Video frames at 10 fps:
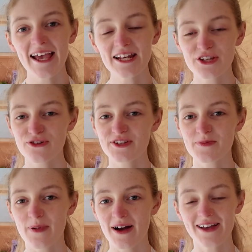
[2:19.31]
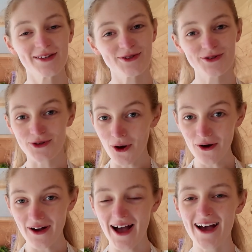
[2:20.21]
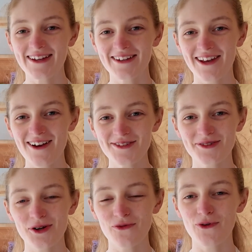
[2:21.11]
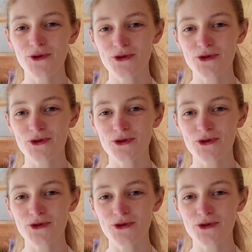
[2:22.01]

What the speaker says: Illustrated by So, and last sold for